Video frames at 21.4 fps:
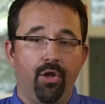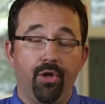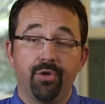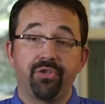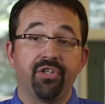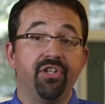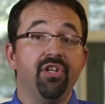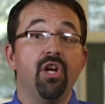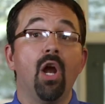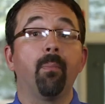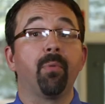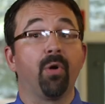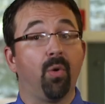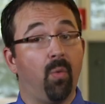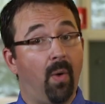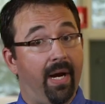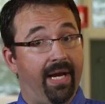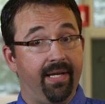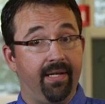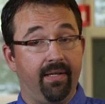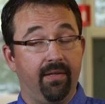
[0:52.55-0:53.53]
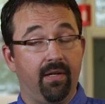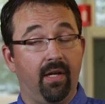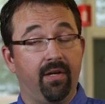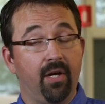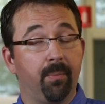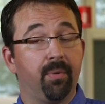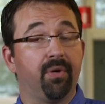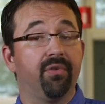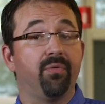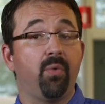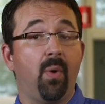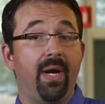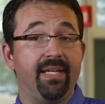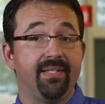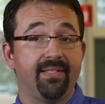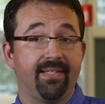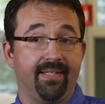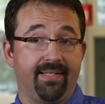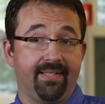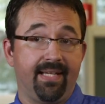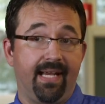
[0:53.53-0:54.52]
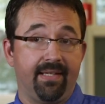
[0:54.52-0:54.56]
There's a number of ways
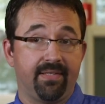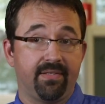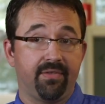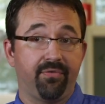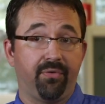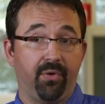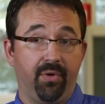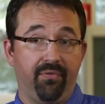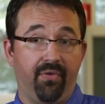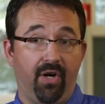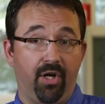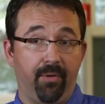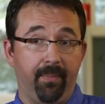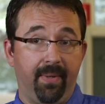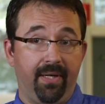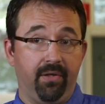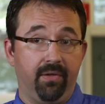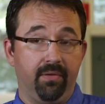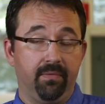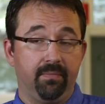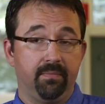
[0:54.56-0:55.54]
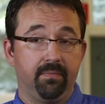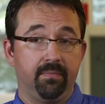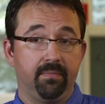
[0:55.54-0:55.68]
to test for environmental